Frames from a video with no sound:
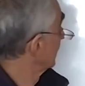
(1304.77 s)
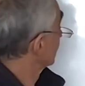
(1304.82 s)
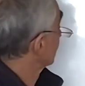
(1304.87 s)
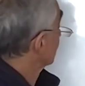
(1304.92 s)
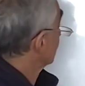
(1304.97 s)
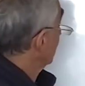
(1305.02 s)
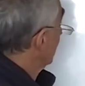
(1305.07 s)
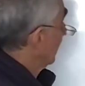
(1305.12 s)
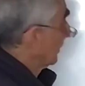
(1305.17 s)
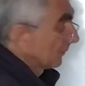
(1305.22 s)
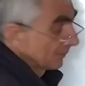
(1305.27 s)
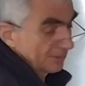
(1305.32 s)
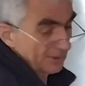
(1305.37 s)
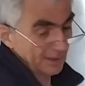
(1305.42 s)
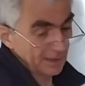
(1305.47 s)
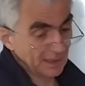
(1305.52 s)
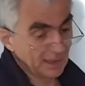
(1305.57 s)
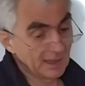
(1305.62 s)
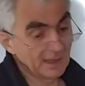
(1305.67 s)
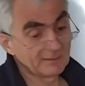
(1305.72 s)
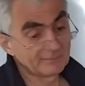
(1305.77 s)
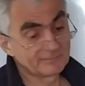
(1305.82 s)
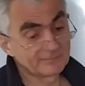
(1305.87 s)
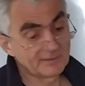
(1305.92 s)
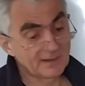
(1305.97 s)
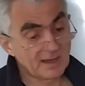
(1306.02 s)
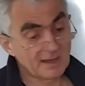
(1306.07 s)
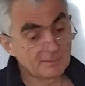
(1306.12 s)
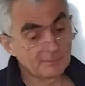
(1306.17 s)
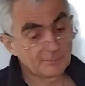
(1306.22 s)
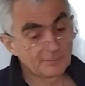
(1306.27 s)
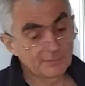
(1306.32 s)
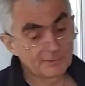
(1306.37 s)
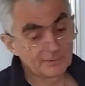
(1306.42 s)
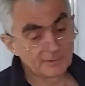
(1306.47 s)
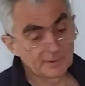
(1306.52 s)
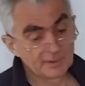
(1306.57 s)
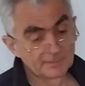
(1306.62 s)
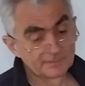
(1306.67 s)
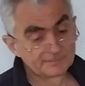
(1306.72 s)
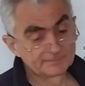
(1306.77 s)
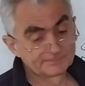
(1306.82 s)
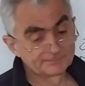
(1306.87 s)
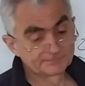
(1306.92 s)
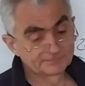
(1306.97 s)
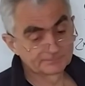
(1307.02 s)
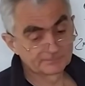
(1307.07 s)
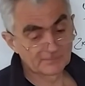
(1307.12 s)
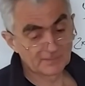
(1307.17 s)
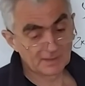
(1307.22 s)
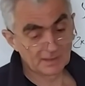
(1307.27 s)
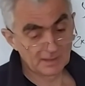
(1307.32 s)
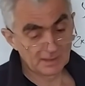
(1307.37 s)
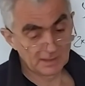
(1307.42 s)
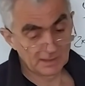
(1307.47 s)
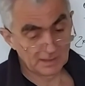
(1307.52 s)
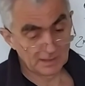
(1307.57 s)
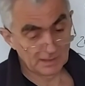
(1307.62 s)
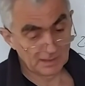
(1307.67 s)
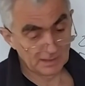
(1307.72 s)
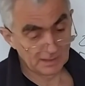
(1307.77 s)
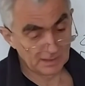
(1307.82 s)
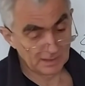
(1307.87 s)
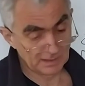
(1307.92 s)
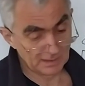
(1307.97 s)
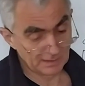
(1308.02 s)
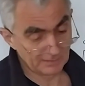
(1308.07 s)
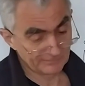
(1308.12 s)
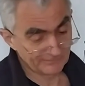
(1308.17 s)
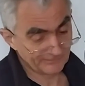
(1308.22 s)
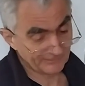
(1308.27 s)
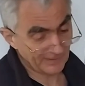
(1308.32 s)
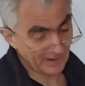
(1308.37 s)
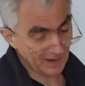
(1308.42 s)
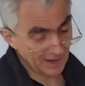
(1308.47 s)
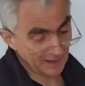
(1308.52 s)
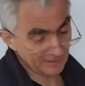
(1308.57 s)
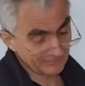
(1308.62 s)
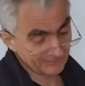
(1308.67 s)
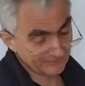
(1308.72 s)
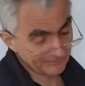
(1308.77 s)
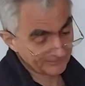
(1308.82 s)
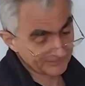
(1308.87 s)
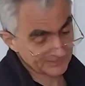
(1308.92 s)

So we have number 5,